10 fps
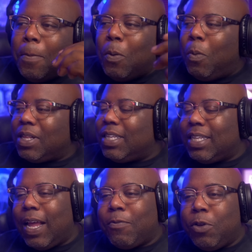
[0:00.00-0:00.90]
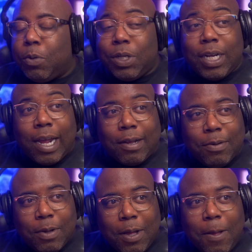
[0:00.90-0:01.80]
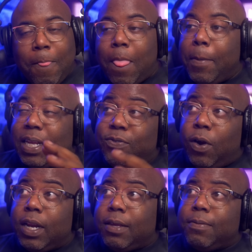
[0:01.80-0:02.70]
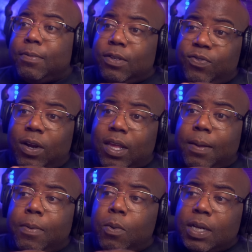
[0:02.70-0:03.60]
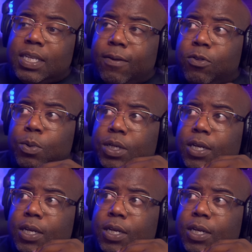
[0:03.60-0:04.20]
What does this have to do with Shaq? I mean, it's funny. It's funny. But what does it have to do with Shaq?